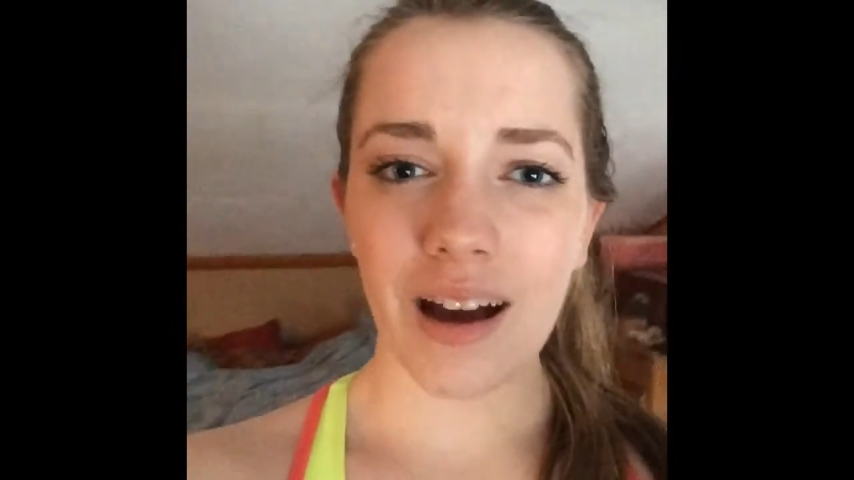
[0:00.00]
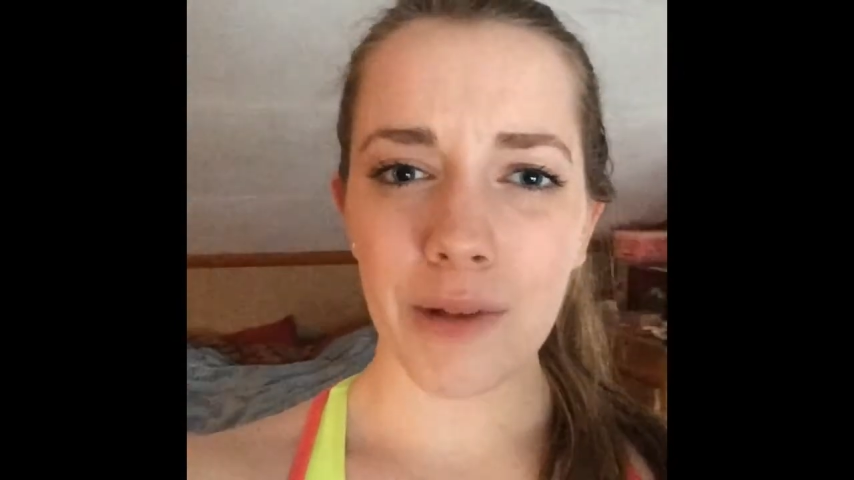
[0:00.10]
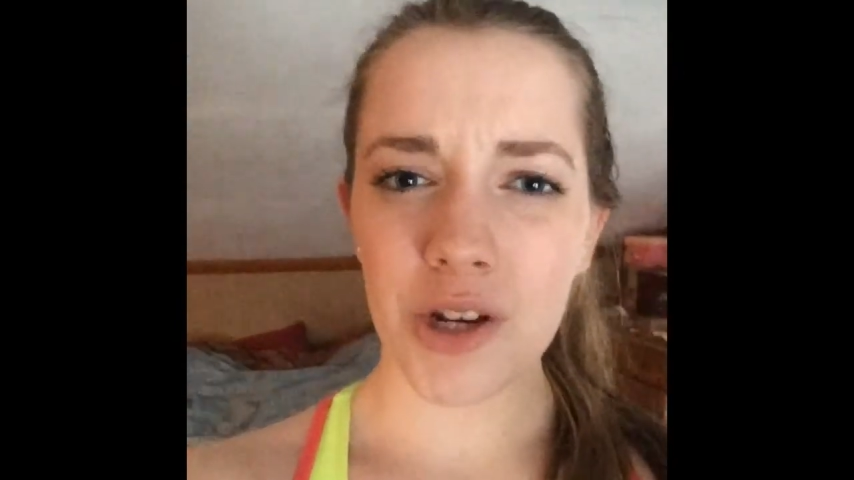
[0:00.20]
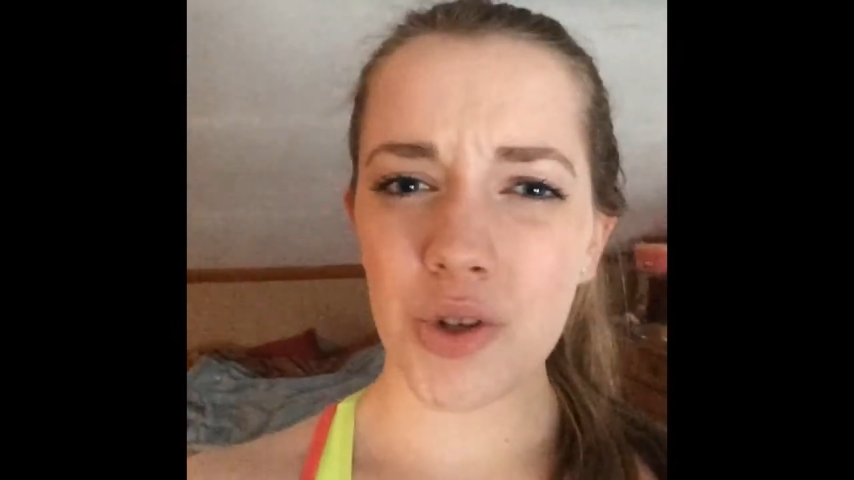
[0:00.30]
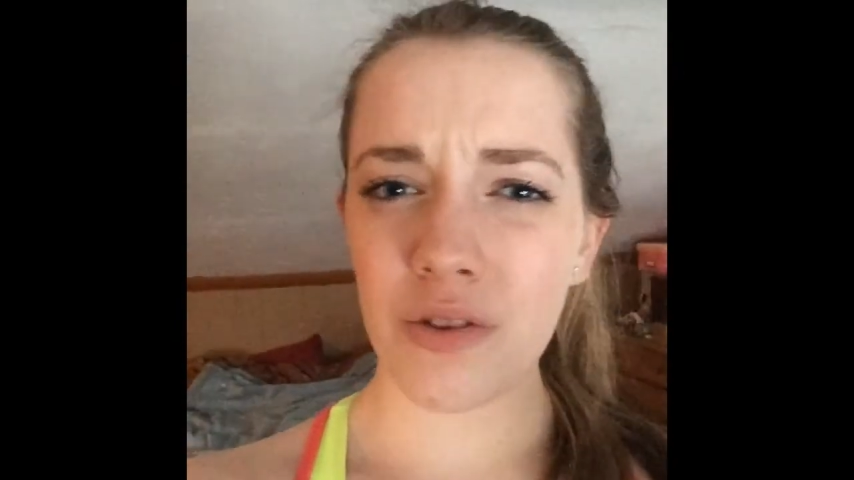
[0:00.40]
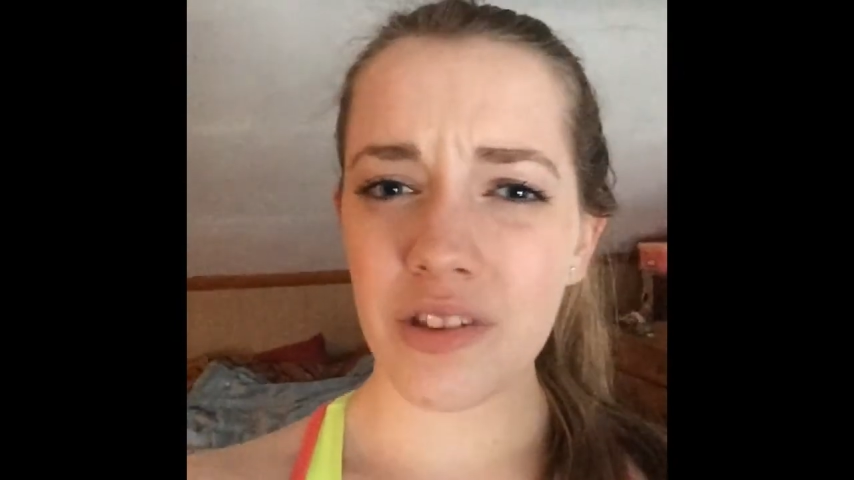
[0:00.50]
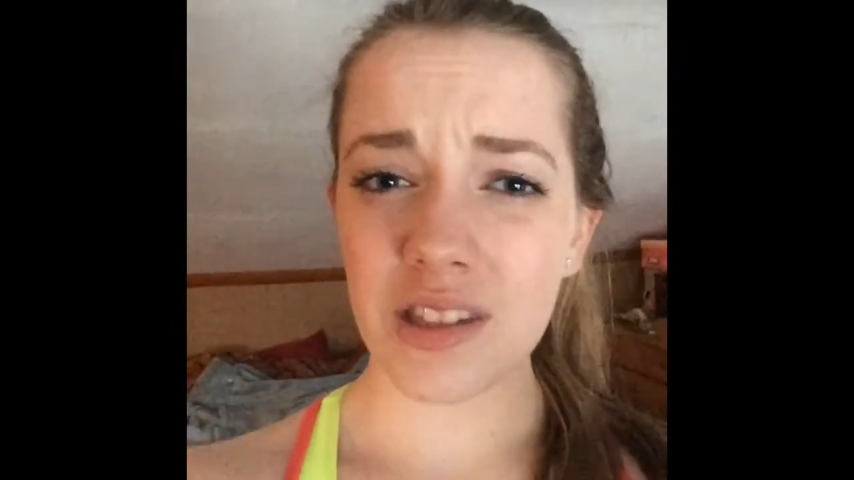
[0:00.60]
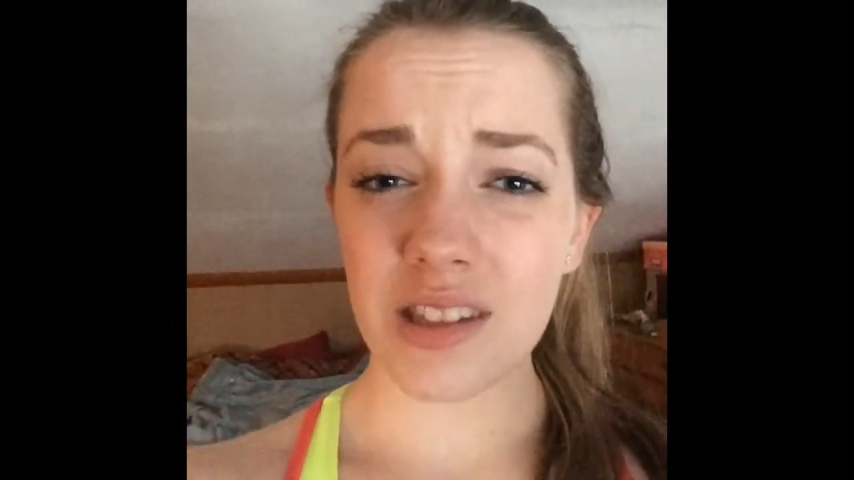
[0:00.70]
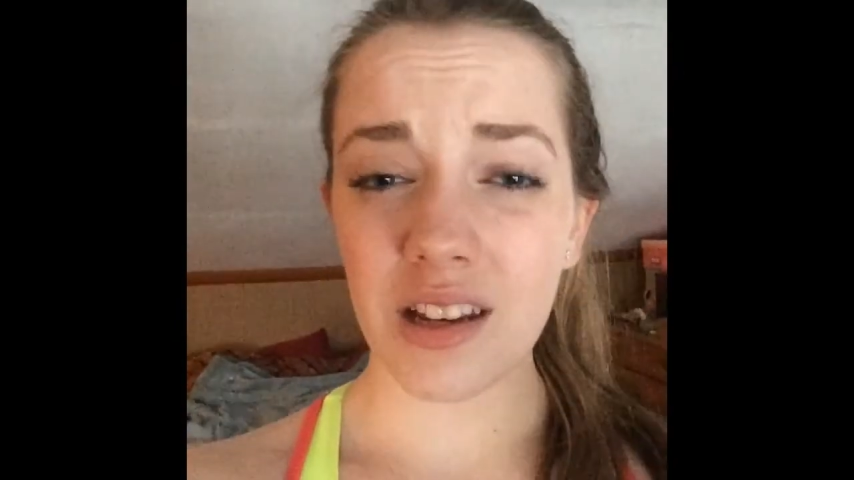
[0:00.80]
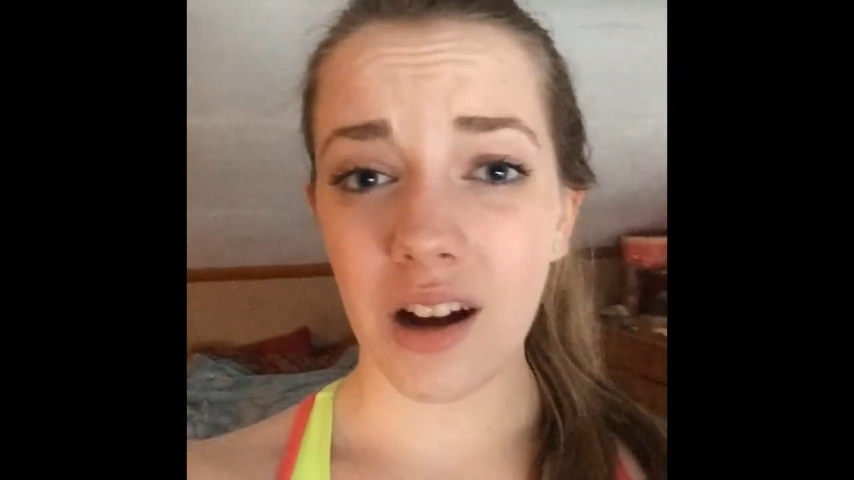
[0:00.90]
I'm not sure if this
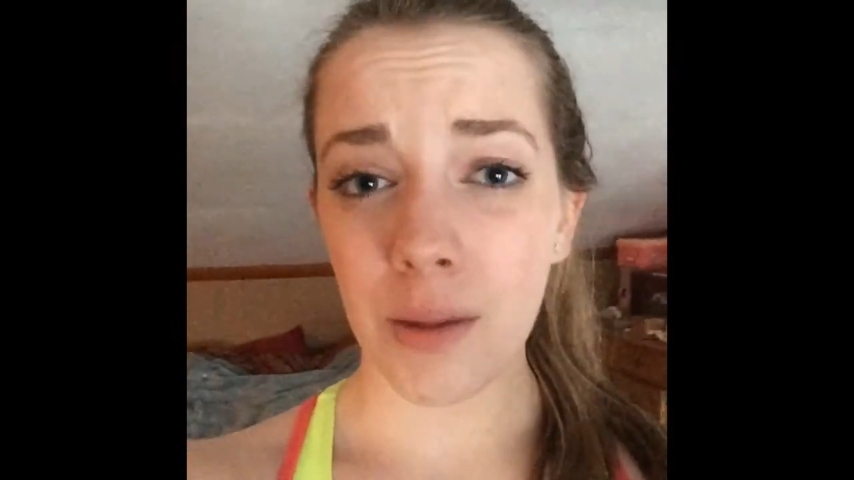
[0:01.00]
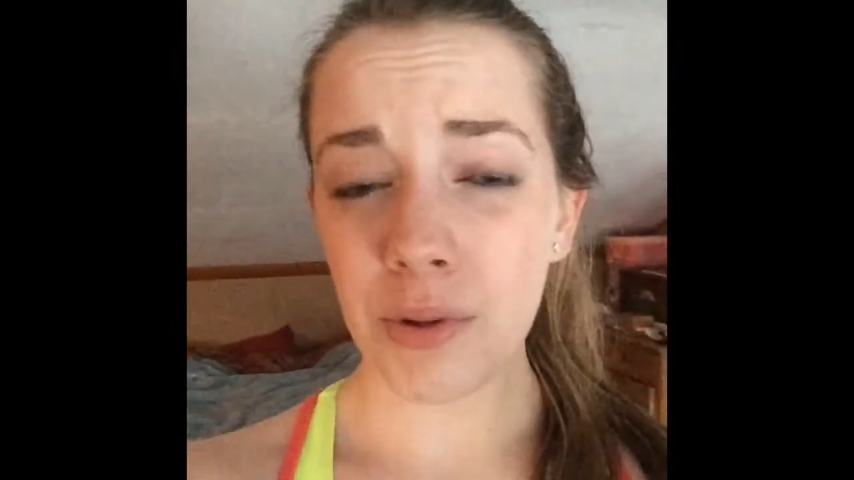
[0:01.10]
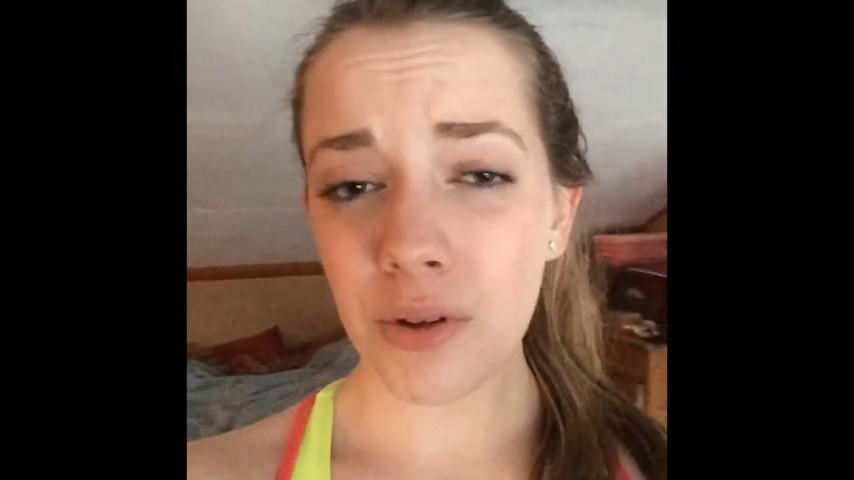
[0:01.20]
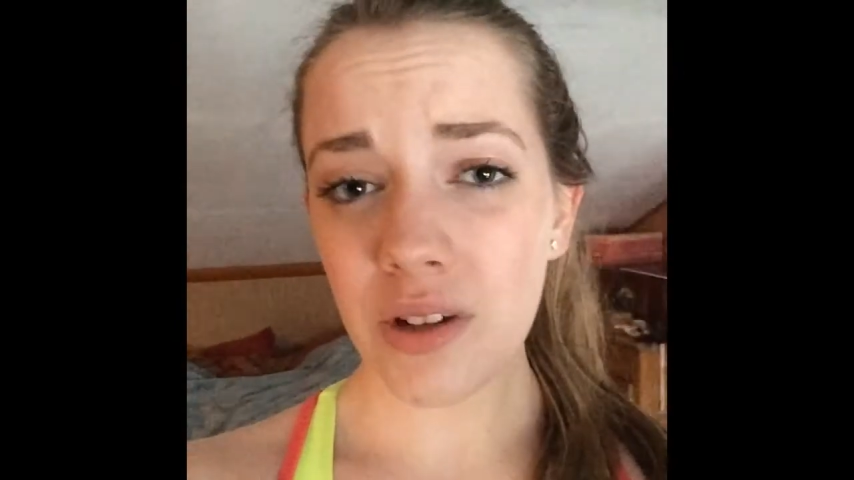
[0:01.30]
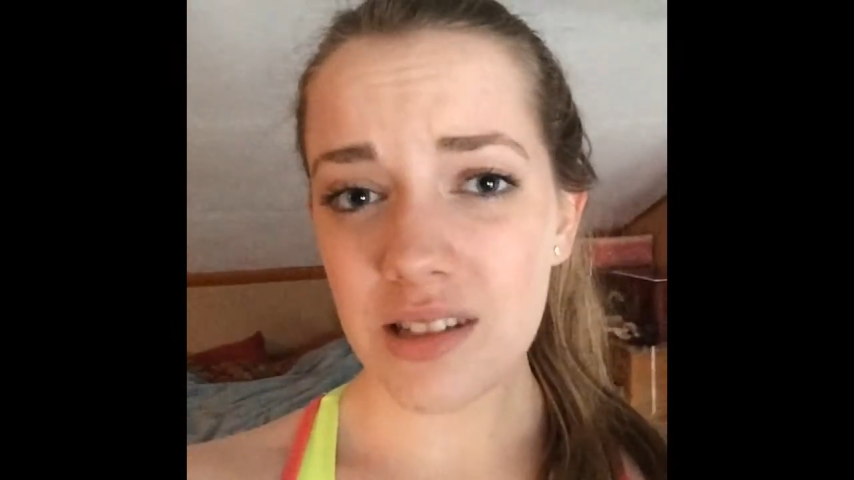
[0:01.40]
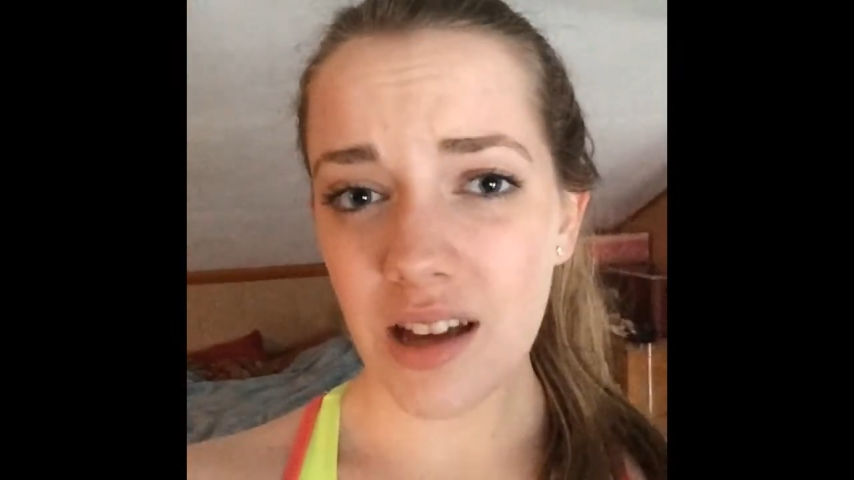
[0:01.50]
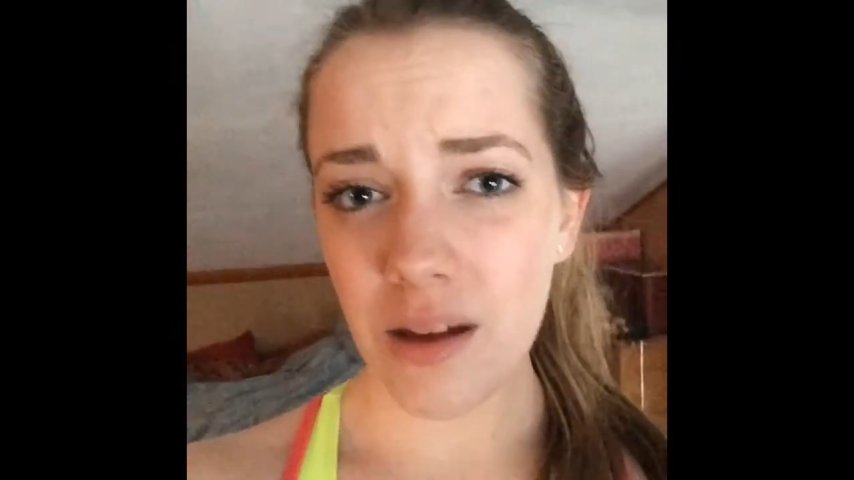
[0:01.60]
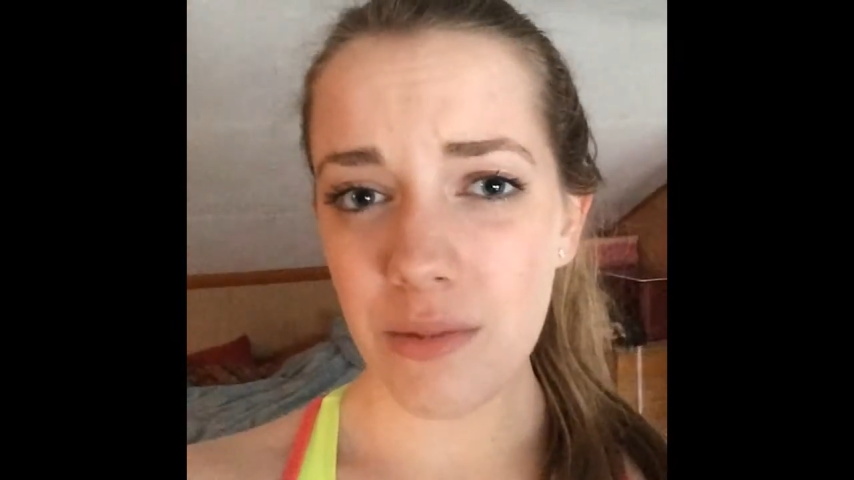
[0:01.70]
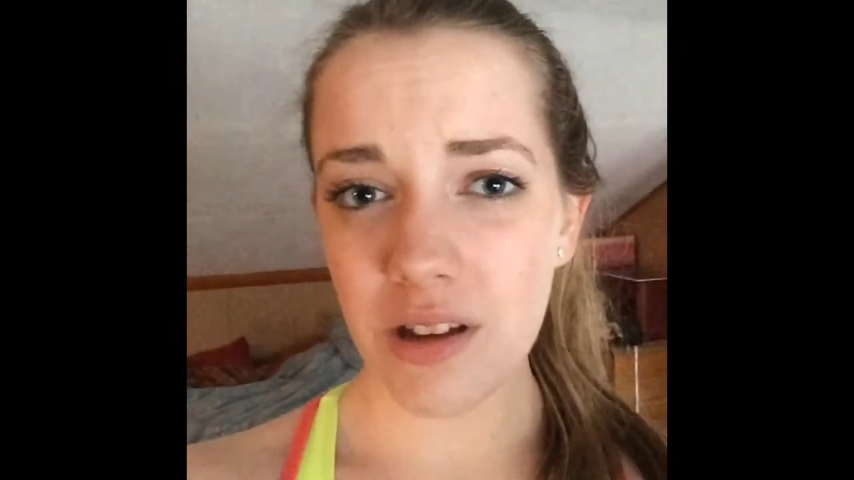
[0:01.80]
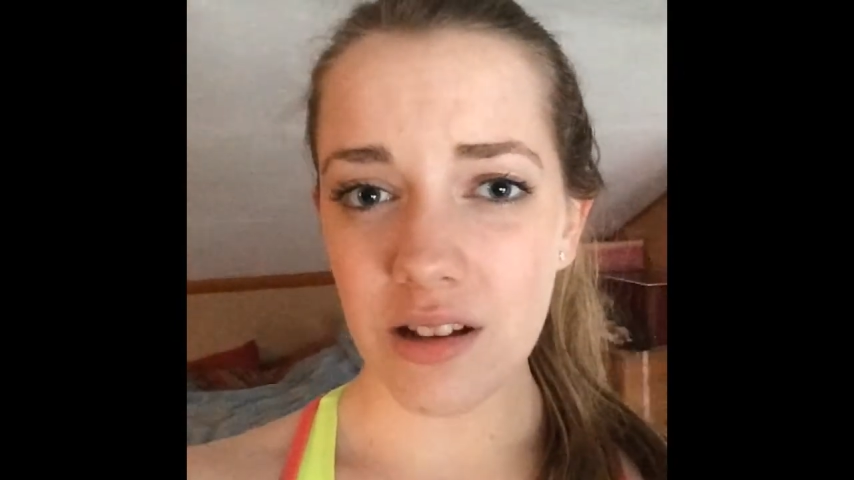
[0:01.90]
is gonna upload on
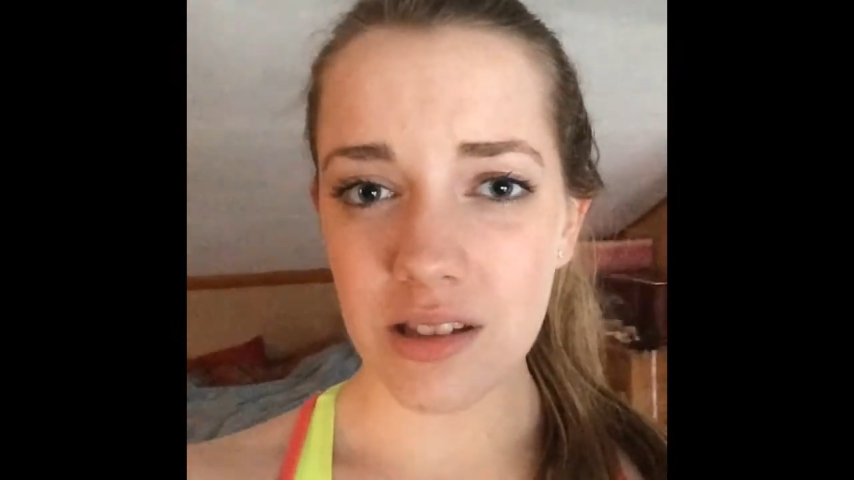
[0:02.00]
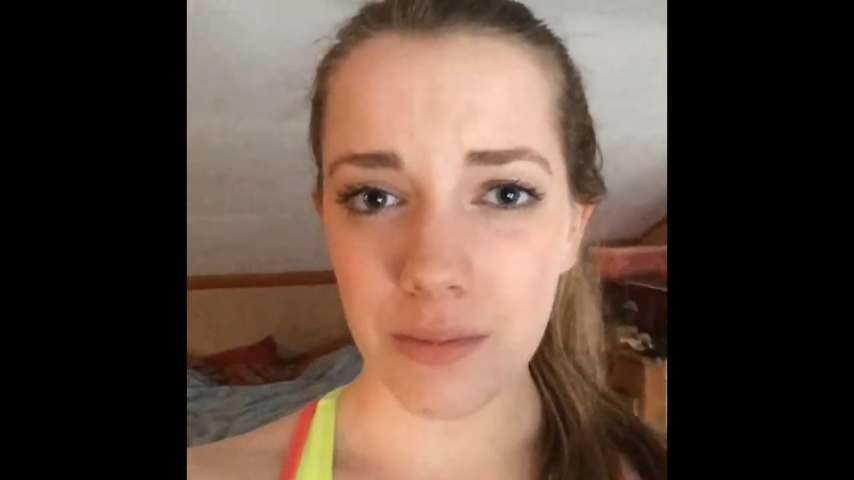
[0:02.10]
time because